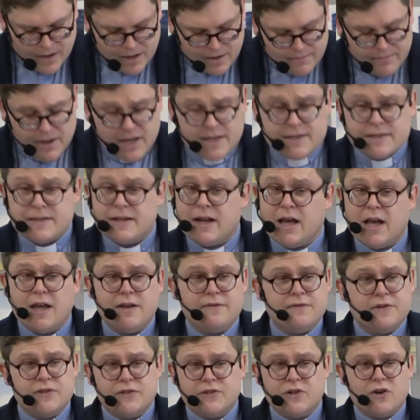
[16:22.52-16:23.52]
a man's
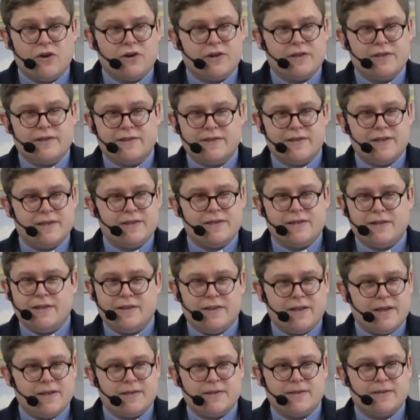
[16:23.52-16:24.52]
life does not consist
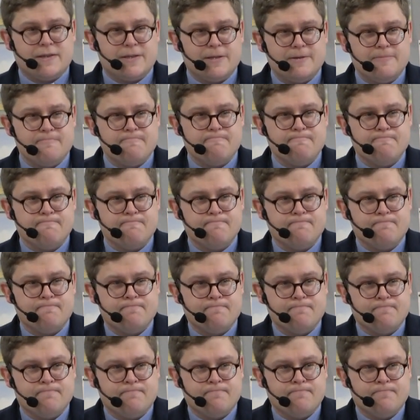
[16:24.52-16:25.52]
in this.
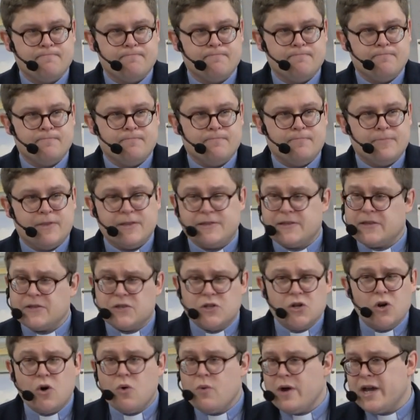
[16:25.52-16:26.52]
This is
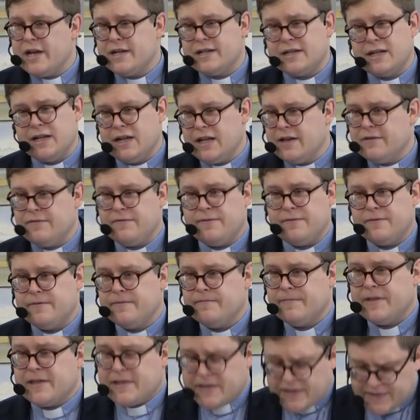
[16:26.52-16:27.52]
no way to live.
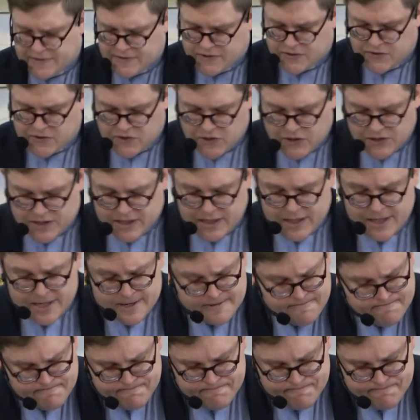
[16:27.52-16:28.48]
This is a certain